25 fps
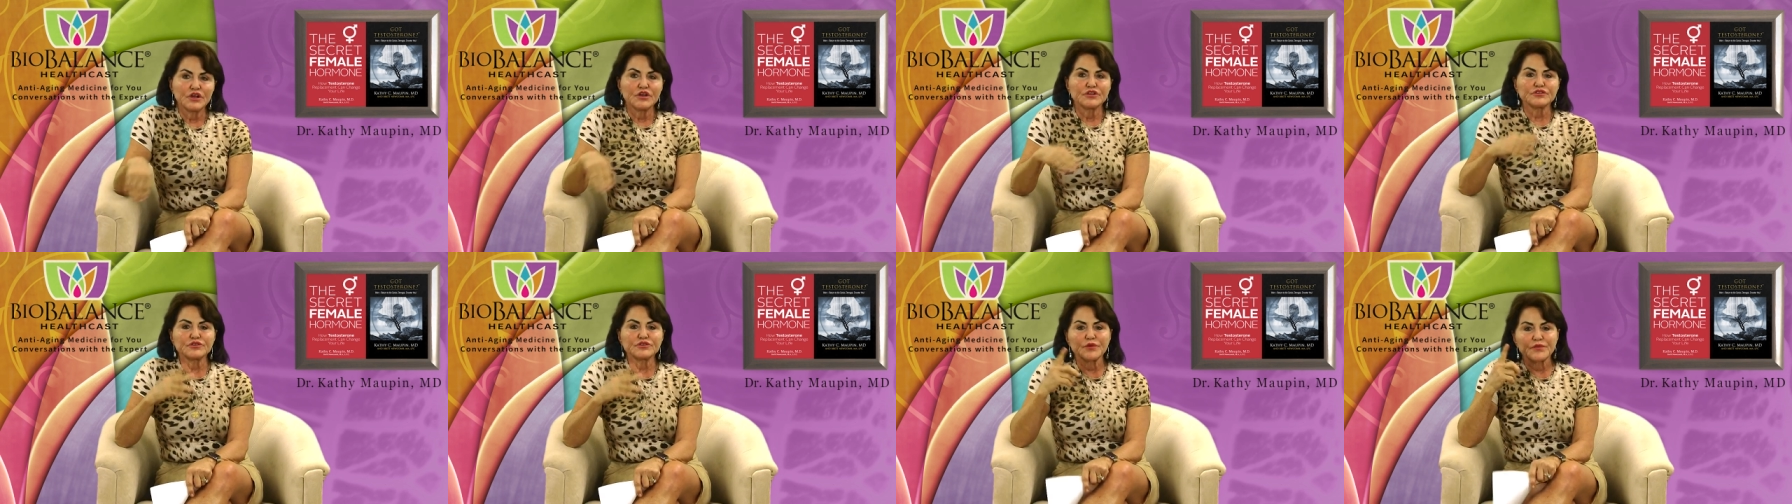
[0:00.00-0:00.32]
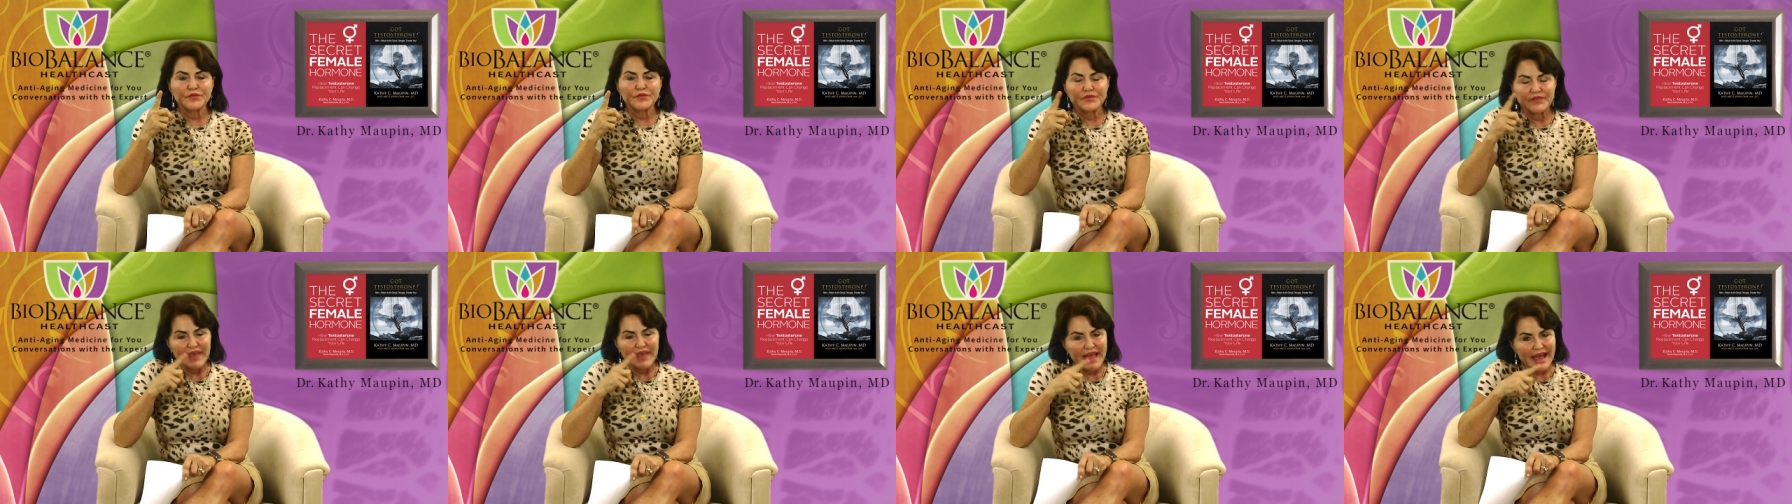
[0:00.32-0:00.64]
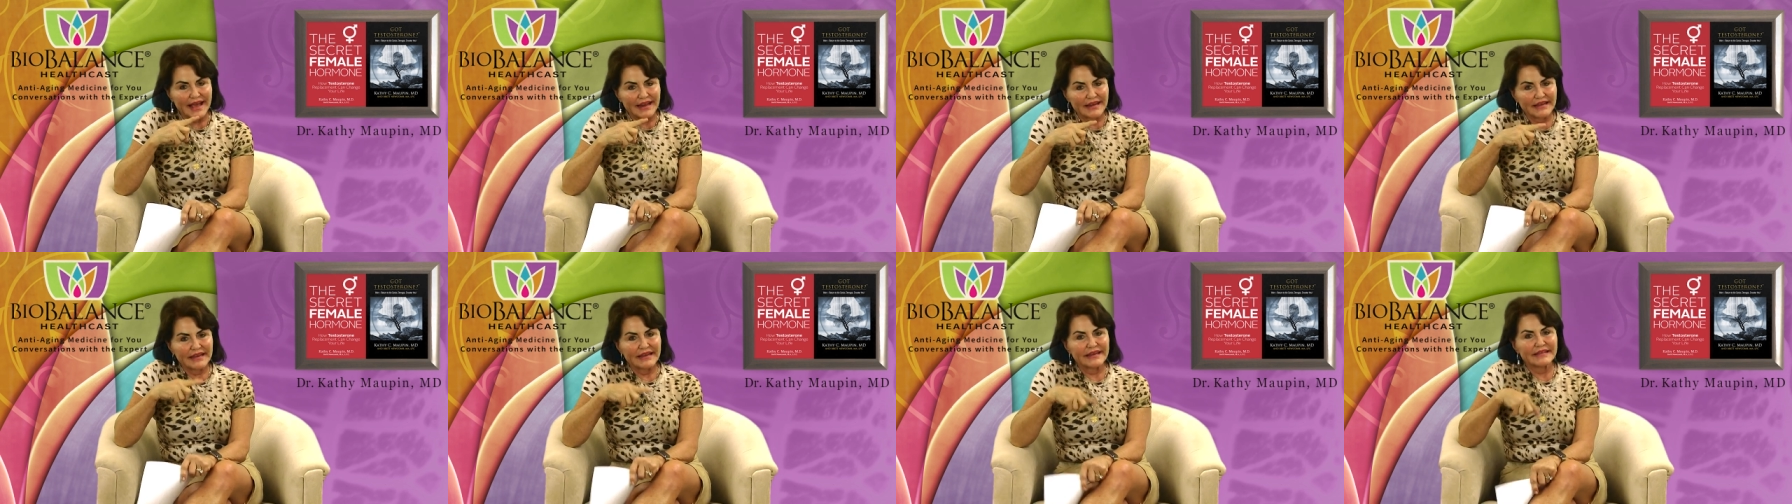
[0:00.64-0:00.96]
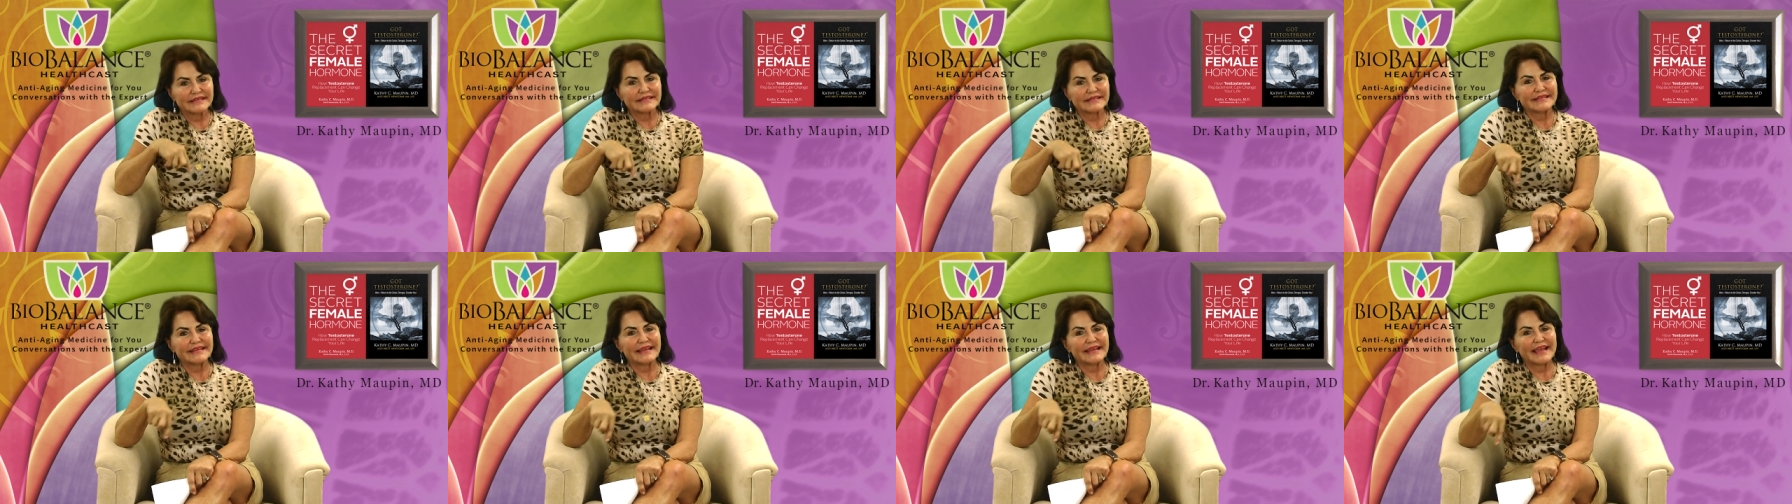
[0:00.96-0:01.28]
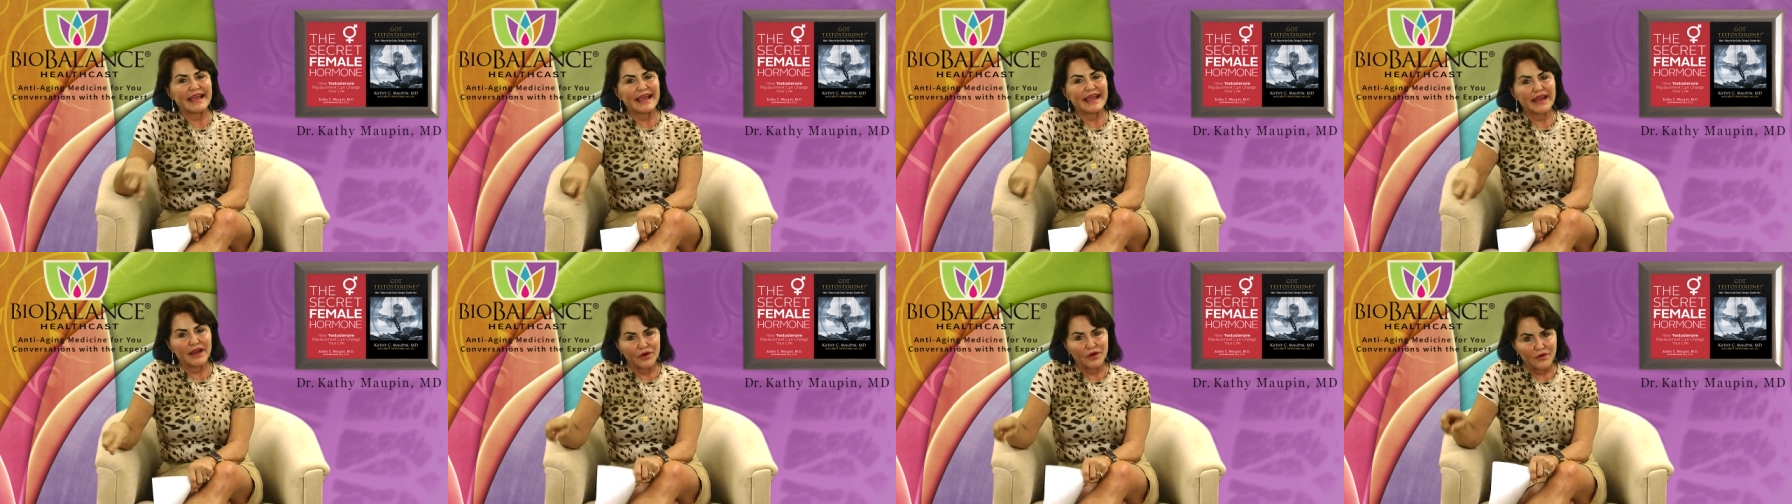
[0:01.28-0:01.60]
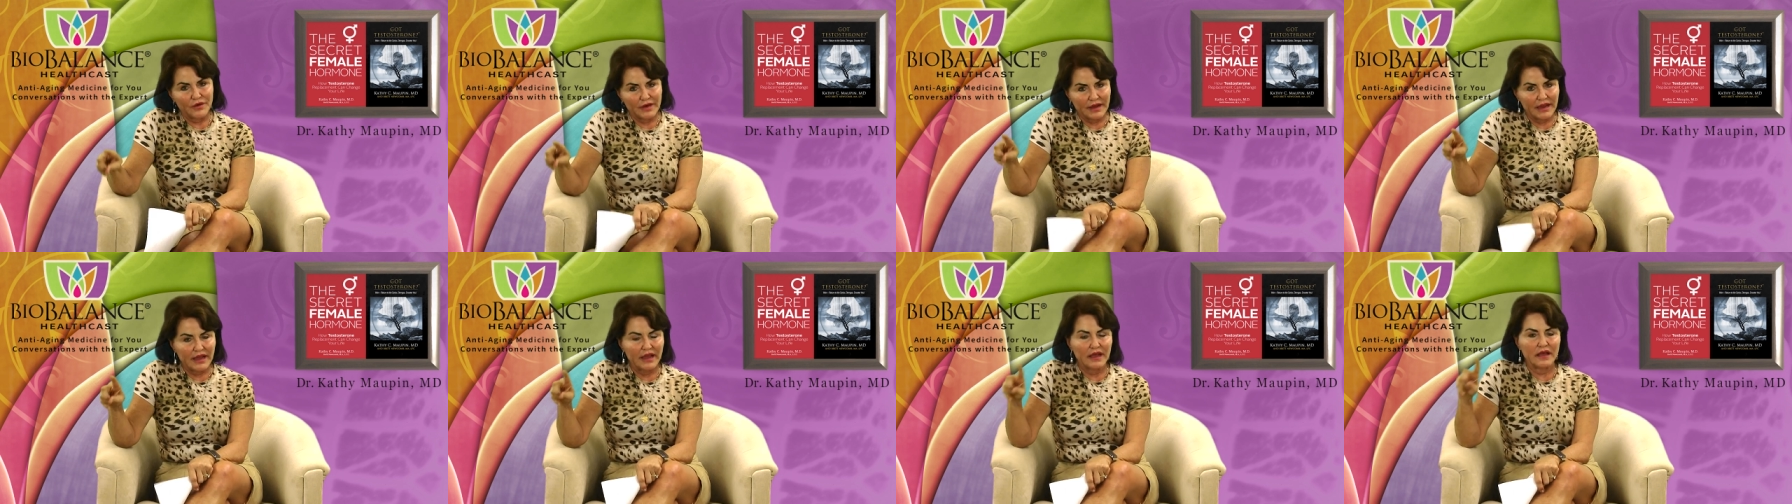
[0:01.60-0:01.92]
So that is the
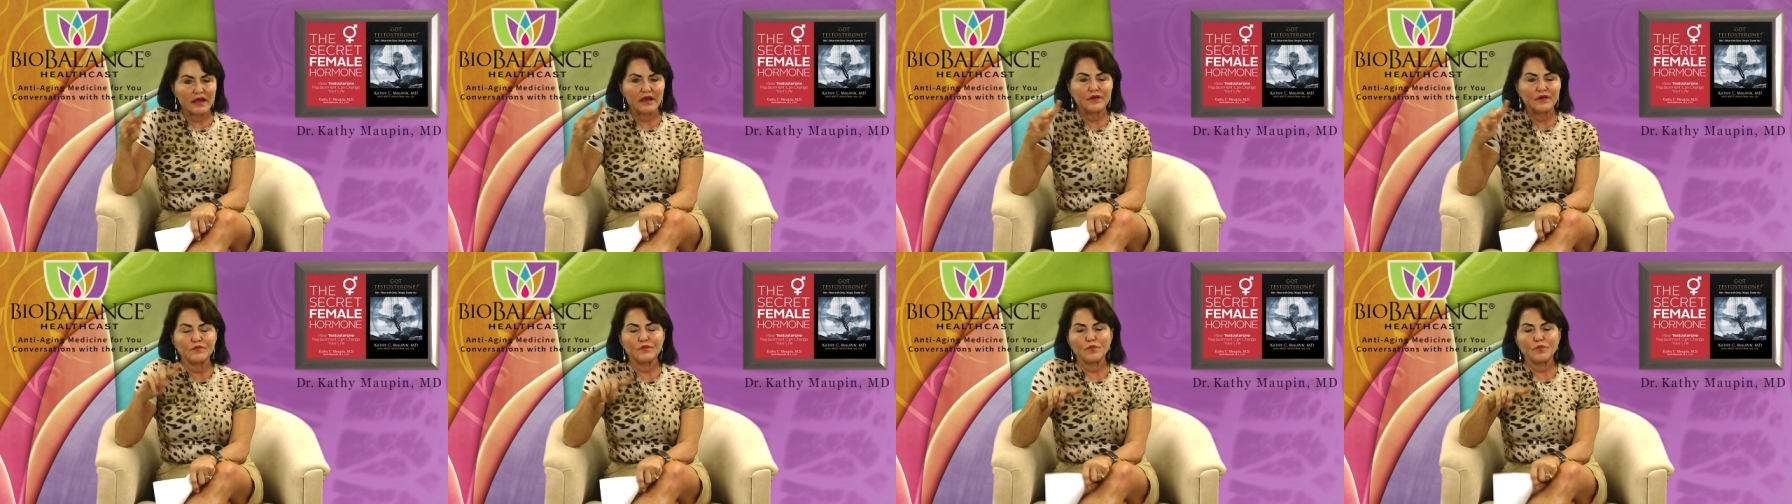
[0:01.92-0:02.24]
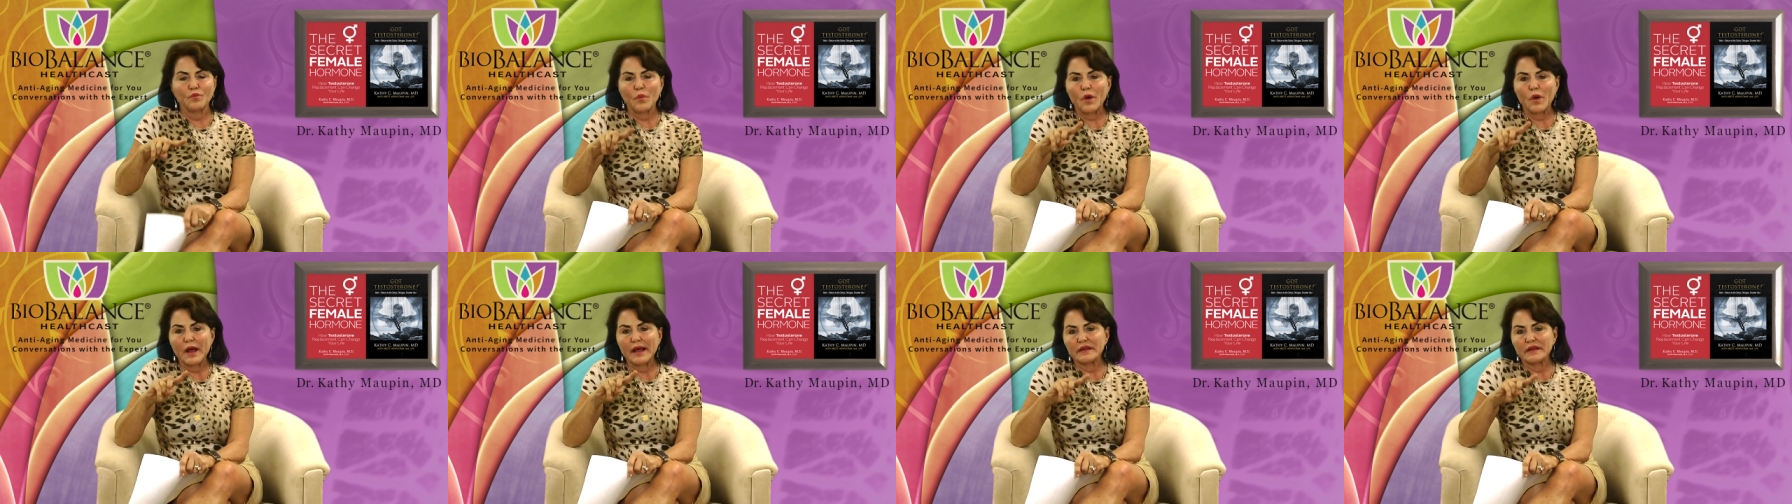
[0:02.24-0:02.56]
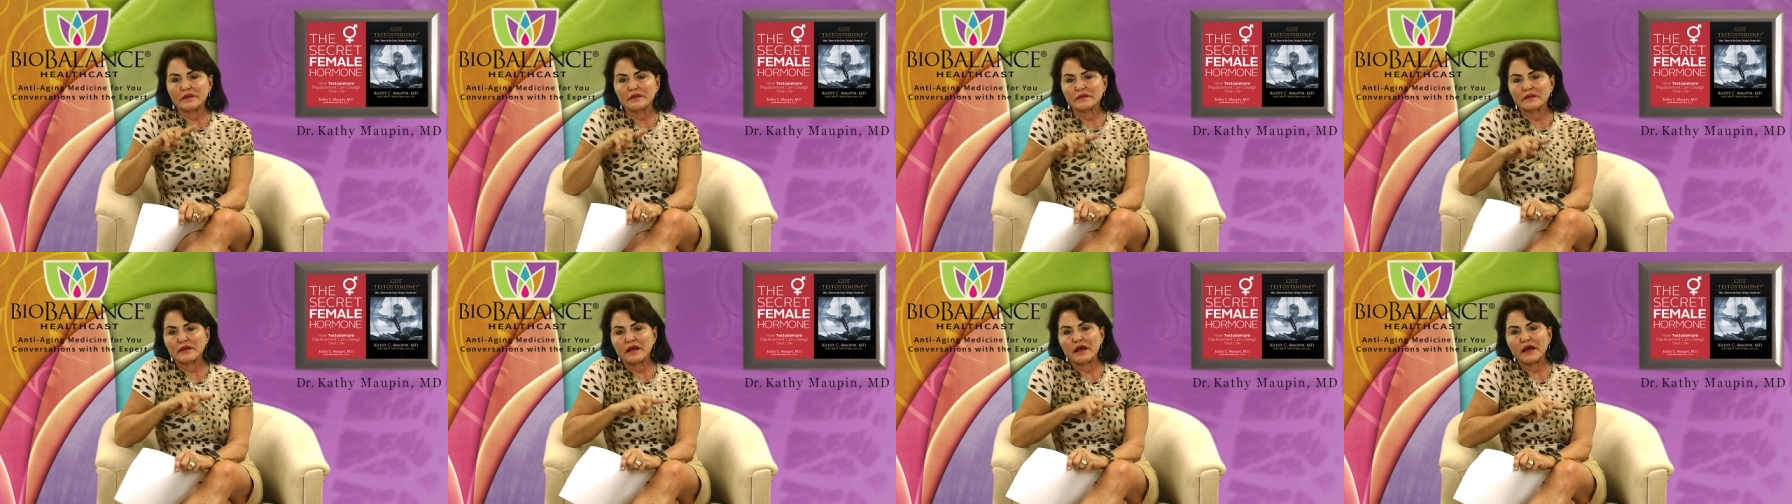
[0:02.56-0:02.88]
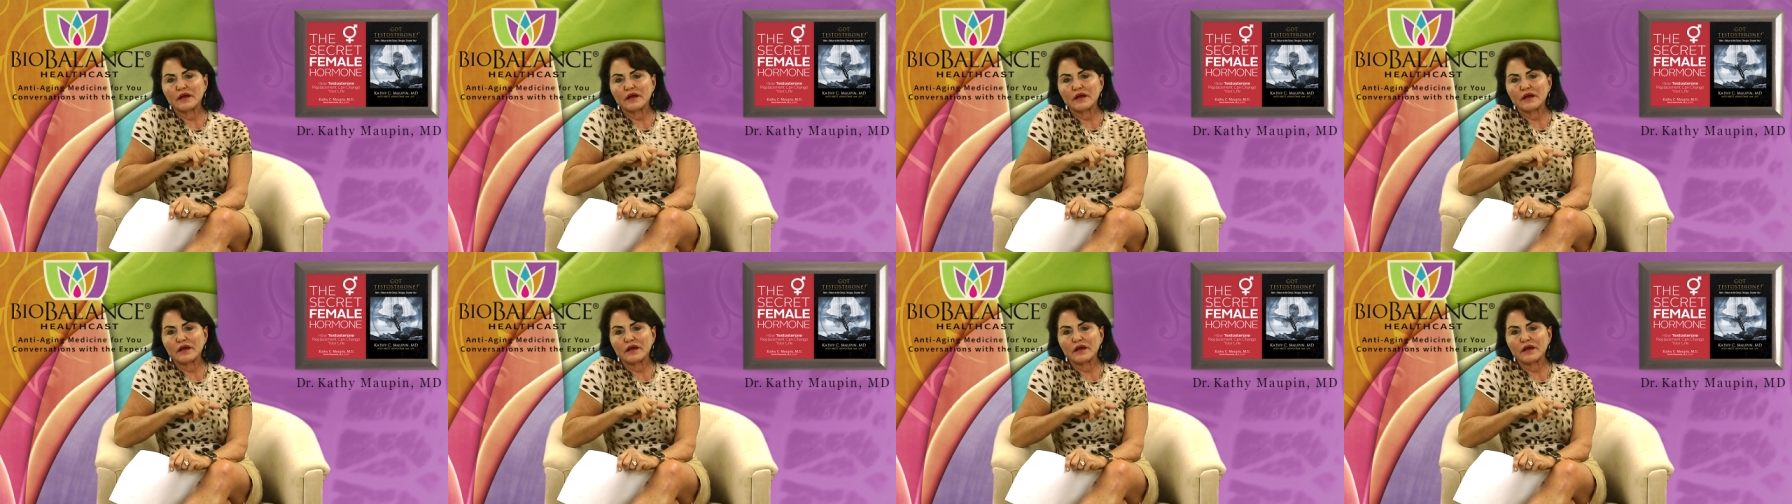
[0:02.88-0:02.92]
area of what